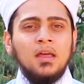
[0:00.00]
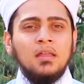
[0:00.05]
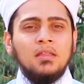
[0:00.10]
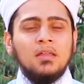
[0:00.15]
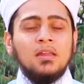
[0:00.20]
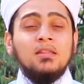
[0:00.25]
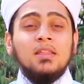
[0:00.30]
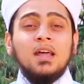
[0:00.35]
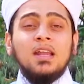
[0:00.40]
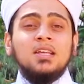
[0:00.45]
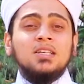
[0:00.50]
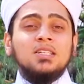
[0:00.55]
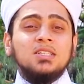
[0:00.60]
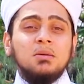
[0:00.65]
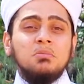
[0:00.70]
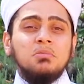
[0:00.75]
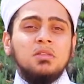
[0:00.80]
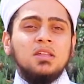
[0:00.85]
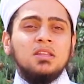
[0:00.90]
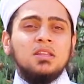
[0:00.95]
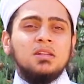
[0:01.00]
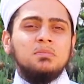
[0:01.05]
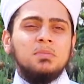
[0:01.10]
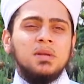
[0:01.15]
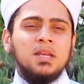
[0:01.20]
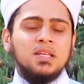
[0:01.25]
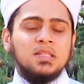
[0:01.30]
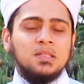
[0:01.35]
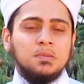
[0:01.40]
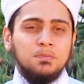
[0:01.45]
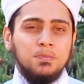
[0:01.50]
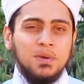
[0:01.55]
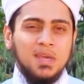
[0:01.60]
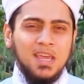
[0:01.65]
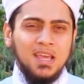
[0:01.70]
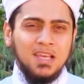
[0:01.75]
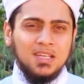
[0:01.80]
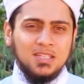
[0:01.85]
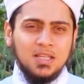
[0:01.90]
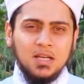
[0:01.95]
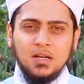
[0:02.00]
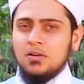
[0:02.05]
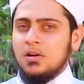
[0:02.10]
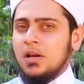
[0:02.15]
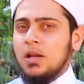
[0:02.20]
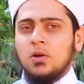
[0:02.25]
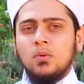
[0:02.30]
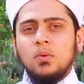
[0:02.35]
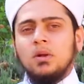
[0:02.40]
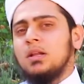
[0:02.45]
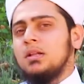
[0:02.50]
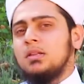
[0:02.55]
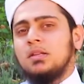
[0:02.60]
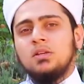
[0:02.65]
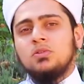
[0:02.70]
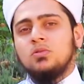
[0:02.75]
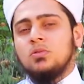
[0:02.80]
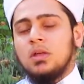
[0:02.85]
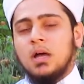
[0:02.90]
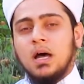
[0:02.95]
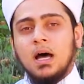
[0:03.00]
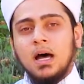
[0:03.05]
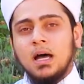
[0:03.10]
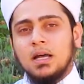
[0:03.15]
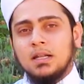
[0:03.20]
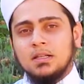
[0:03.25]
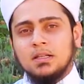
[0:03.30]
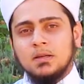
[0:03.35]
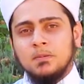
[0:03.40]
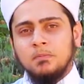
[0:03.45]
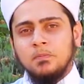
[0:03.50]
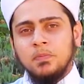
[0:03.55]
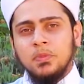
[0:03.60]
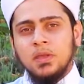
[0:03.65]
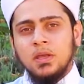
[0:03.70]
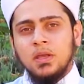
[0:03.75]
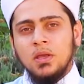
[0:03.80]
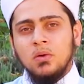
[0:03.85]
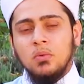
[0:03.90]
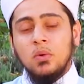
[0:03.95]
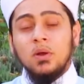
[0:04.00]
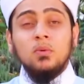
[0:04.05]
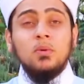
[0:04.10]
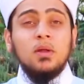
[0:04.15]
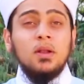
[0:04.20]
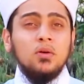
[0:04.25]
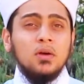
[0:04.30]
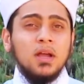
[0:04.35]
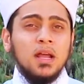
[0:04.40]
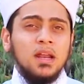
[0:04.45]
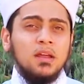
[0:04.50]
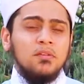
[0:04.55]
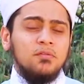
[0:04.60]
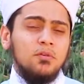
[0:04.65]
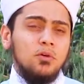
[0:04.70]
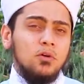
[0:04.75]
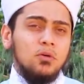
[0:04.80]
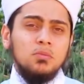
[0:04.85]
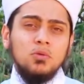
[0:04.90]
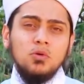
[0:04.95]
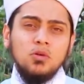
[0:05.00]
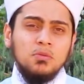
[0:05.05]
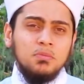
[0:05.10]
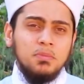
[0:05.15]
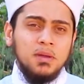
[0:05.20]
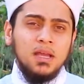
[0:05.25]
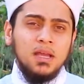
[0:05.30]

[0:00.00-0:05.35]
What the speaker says: then that is something that brings peace and tranquility to the heart. When we look at a full moon